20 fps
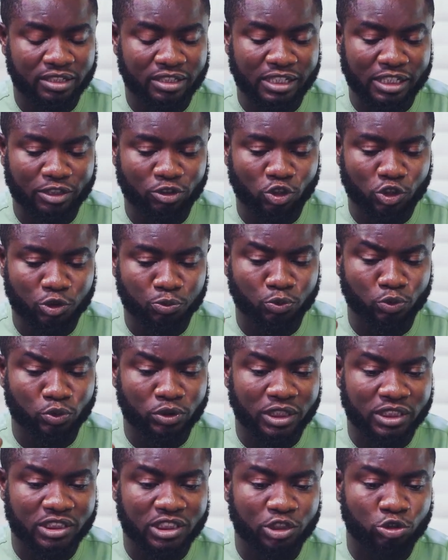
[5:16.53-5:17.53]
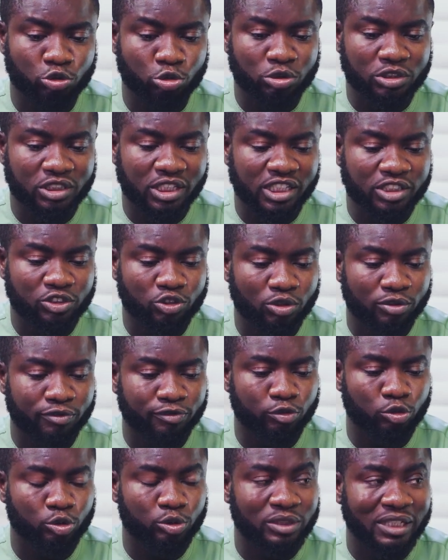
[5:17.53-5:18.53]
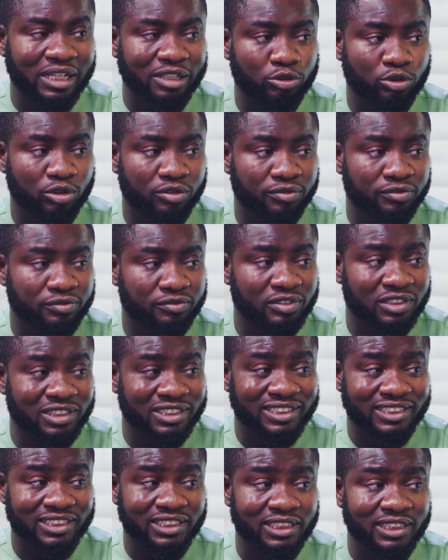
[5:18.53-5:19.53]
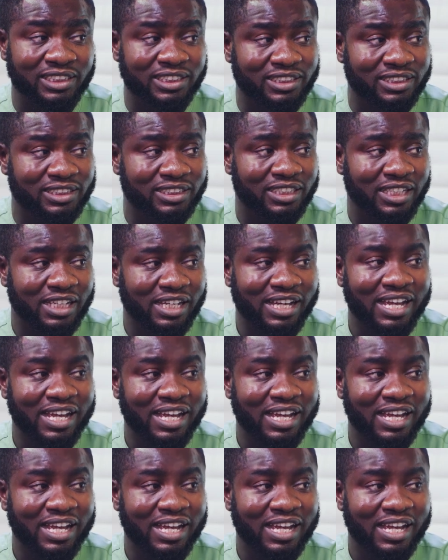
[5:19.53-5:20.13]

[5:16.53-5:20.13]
let us put a needle, take some fluid out of the cyst